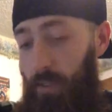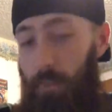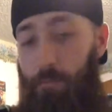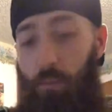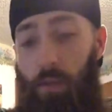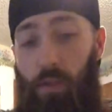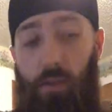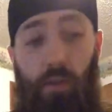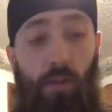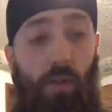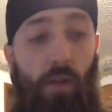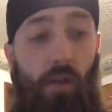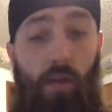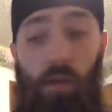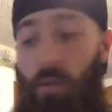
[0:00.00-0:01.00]
Make
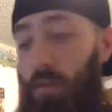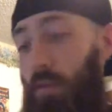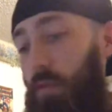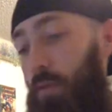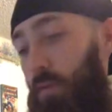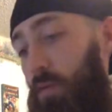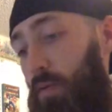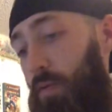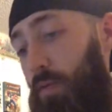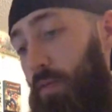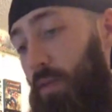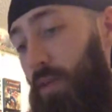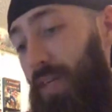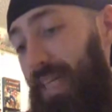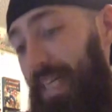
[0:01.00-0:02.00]
sure all the corners
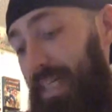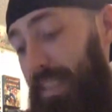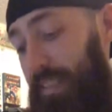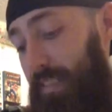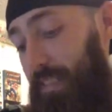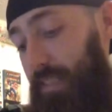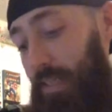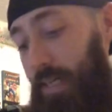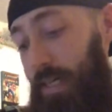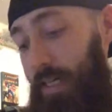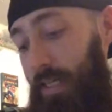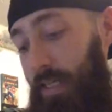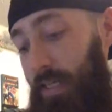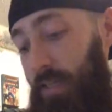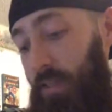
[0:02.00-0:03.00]
are
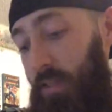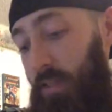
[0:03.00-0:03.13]
inside